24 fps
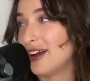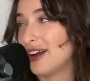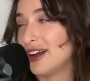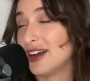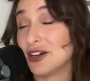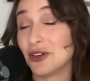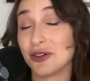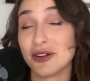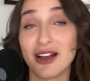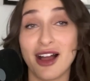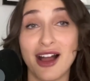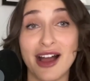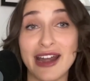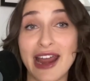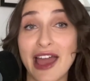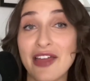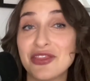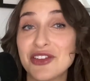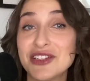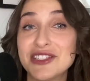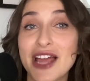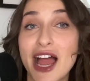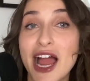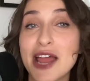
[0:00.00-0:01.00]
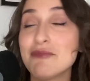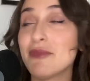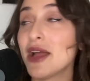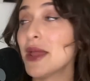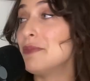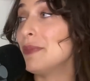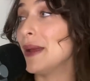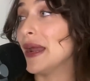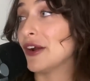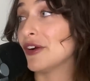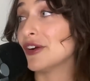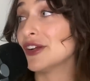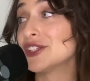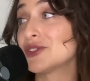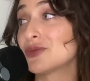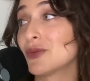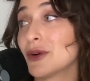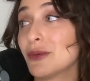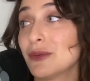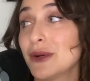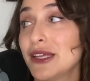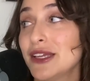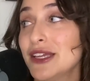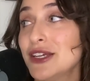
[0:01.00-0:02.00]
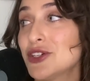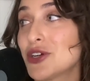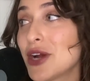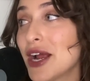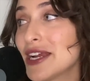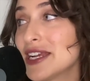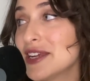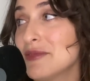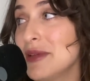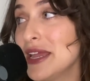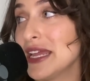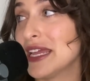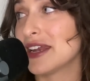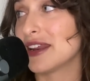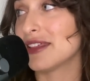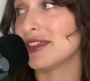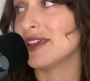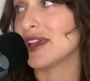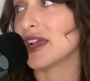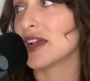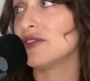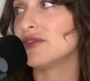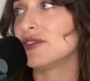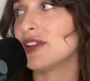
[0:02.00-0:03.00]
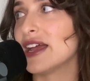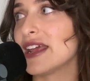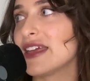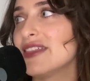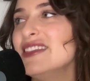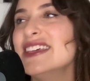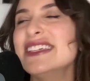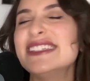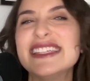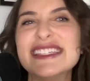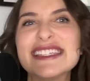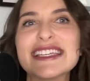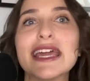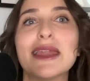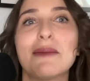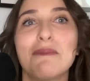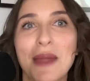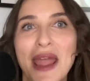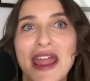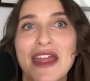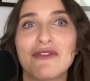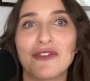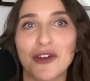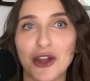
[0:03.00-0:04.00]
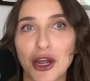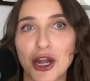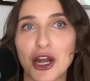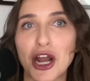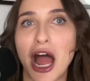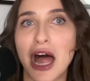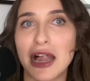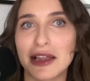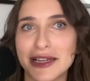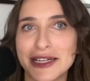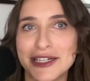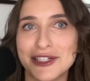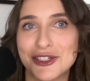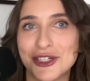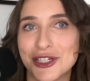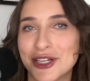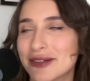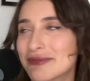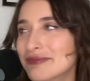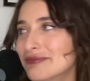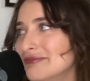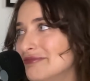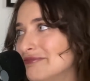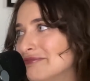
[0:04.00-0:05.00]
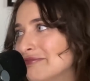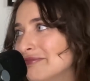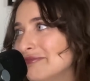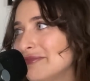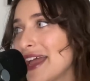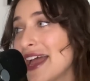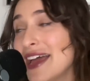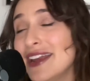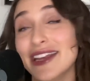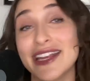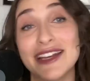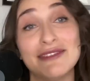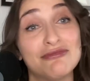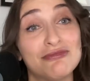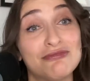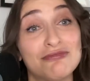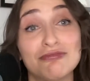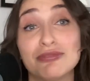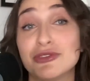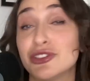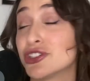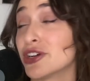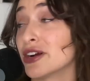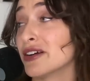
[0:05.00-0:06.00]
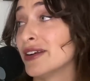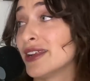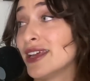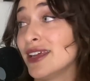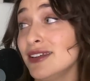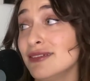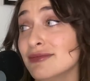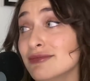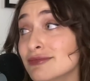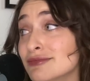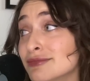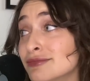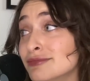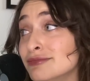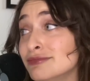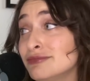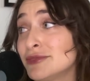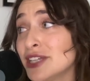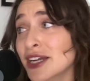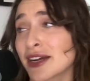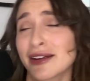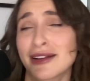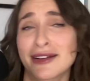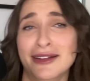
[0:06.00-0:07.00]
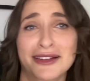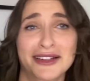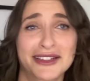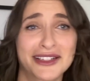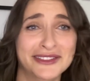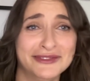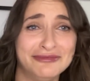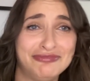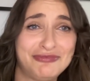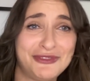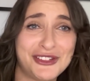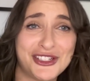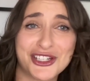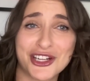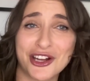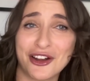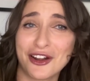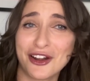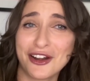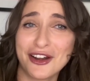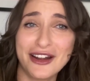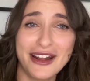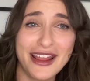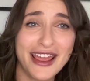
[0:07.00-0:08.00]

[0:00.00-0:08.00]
Oh, God. At the time, my parents were really trying to make it a thing of, like, this is going to pay for your college. And it sure didn't. Sure